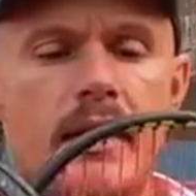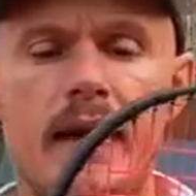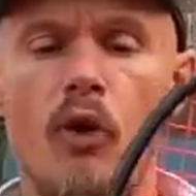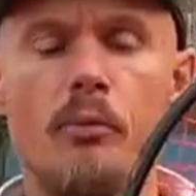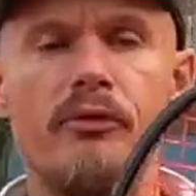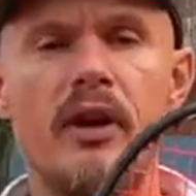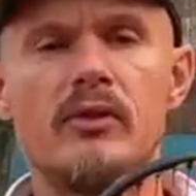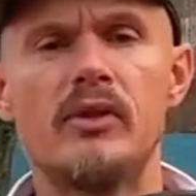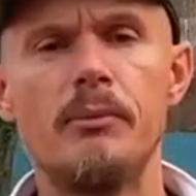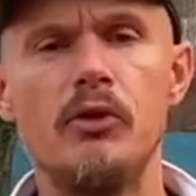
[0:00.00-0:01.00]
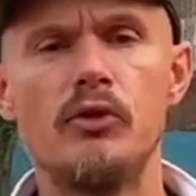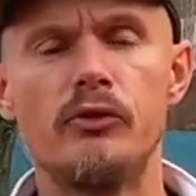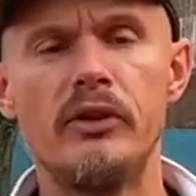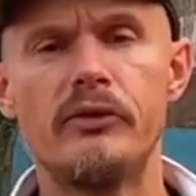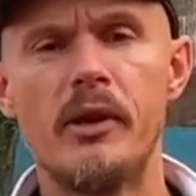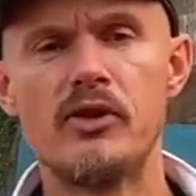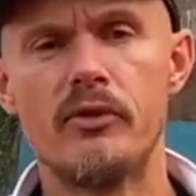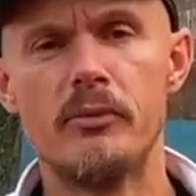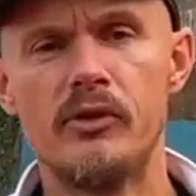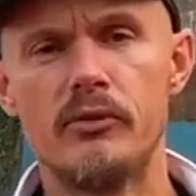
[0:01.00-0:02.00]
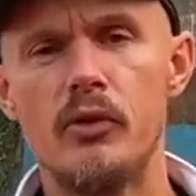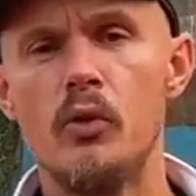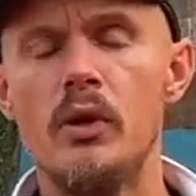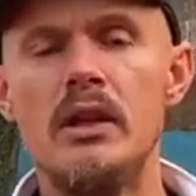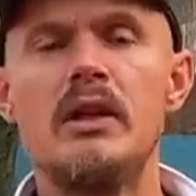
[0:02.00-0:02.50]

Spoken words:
I hope you find some useful information from this review.